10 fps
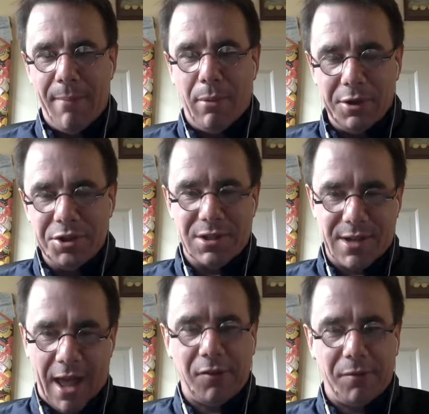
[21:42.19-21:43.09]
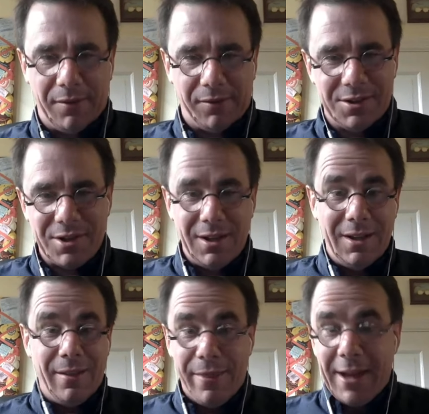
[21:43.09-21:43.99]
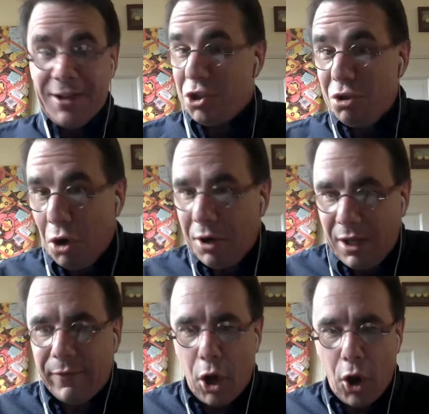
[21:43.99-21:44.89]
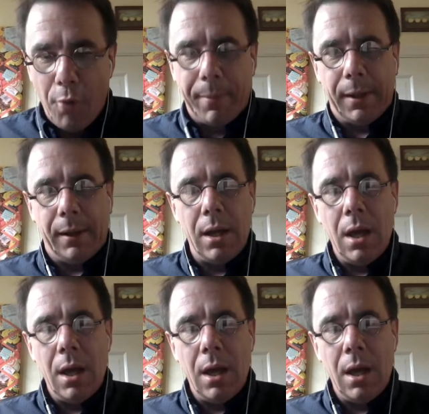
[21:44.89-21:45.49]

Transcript: malicious text message that you don't even open.